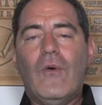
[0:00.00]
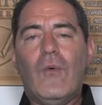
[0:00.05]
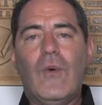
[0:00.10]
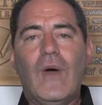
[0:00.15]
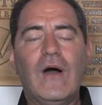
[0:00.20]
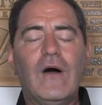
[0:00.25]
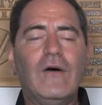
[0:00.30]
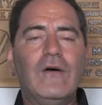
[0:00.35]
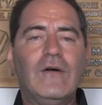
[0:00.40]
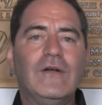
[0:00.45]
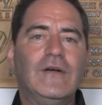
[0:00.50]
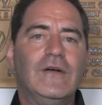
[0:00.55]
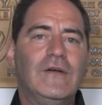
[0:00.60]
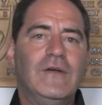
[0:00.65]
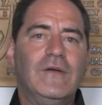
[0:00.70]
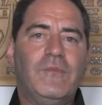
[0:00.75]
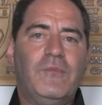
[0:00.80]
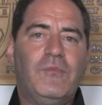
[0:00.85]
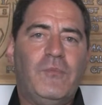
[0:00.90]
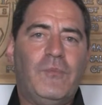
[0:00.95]
well,
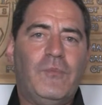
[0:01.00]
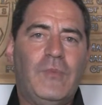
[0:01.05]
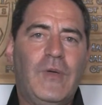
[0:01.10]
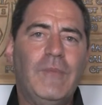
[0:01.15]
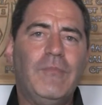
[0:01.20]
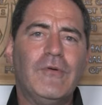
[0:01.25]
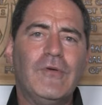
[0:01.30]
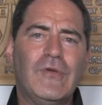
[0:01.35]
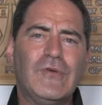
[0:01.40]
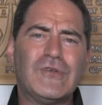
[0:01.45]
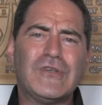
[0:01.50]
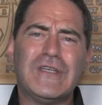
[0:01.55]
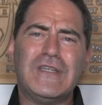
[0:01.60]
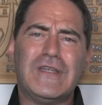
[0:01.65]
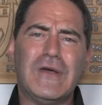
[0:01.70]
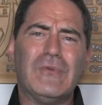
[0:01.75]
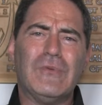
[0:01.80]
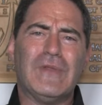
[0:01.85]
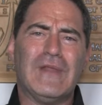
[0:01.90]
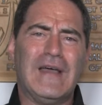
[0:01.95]
people
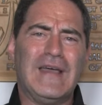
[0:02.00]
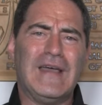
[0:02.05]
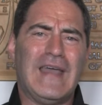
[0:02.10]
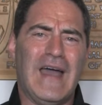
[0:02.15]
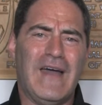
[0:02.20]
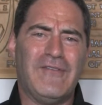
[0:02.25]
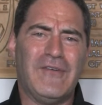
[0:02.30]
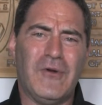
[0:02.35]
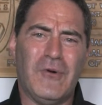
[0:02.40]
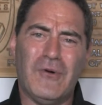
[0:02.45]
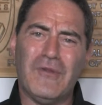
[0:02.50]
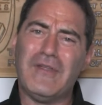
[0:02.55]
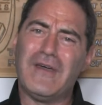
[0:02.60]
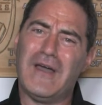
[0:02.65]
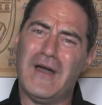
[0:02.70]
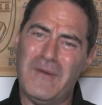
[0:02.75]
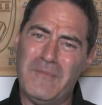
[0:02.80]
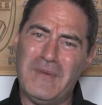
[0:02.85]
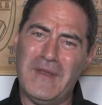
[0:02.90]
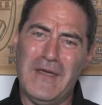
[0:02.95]
usually don't like having all
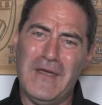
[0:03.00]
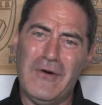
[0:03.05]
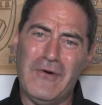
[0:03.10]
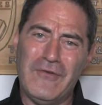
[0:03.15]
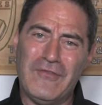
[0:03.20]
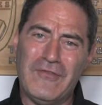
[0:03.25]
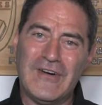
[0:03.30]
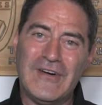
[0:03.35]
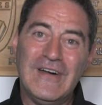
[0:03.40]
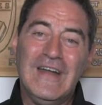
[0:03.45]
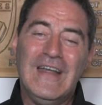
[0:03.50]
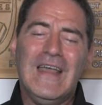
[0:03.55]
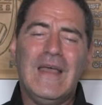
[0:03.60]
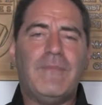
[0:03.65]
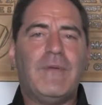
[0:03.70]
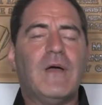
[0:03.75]
the company over.